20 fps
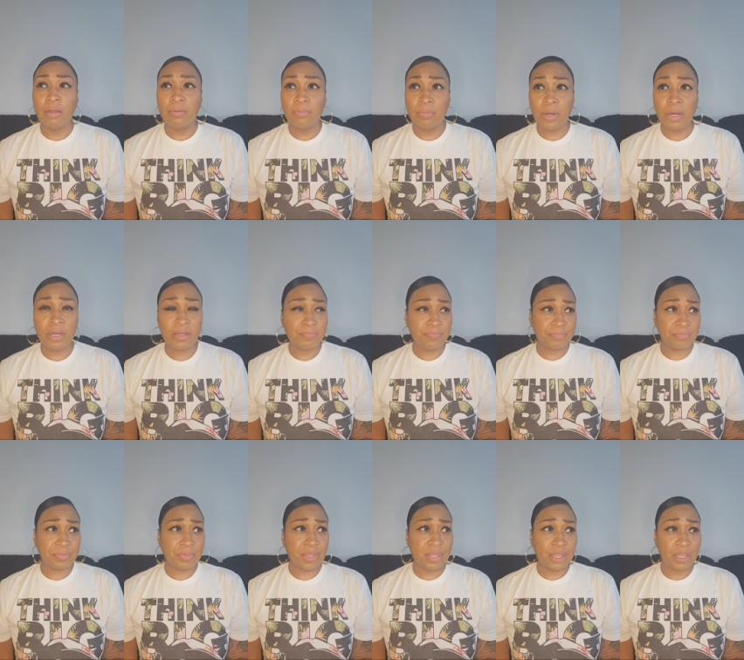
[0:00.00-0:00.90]
But
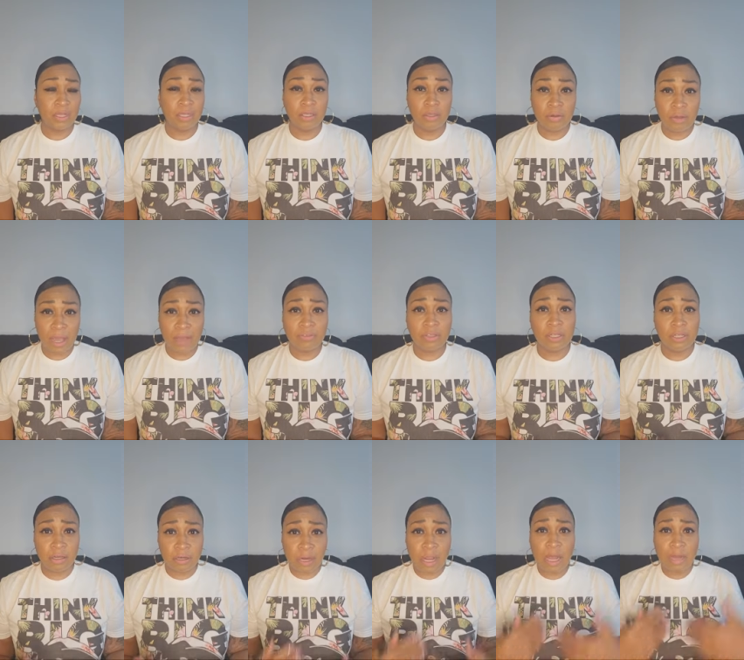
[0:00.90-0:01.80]
you have to
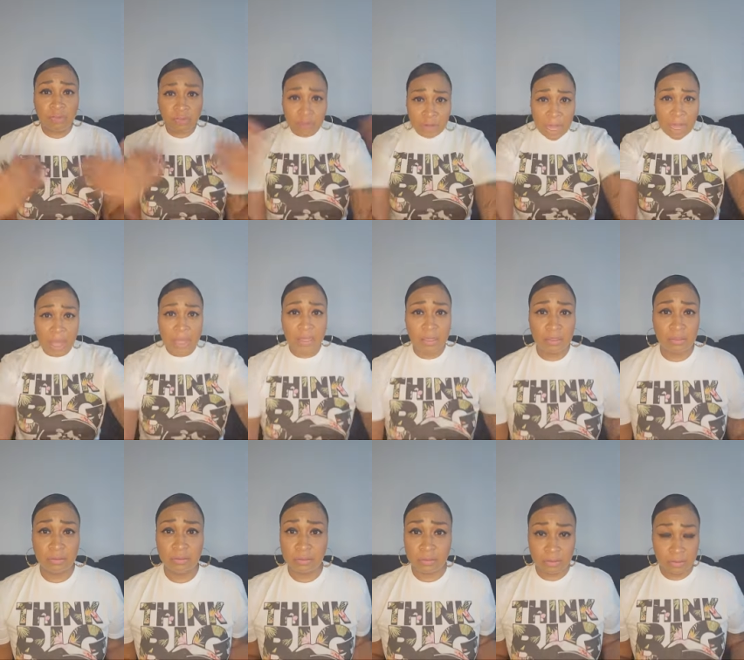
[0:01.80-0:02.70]
learn how to fly,
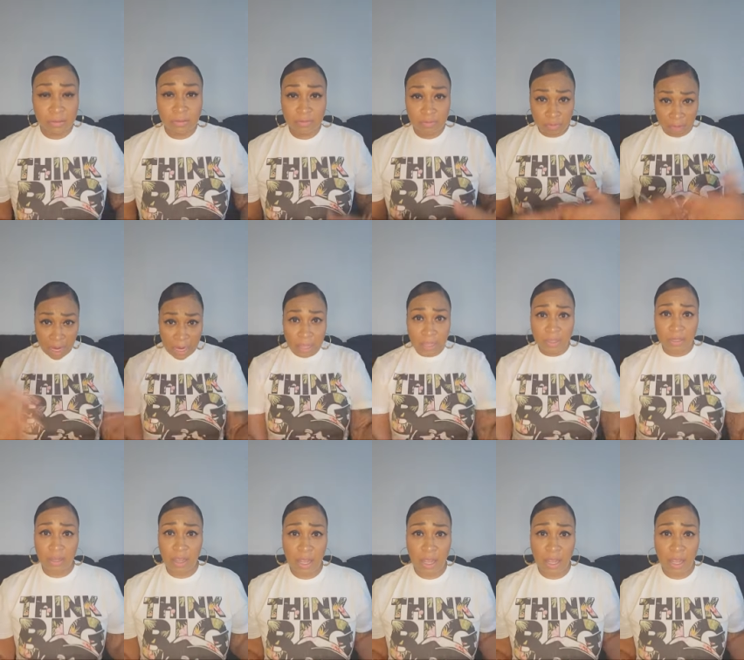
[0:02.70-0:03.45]
right?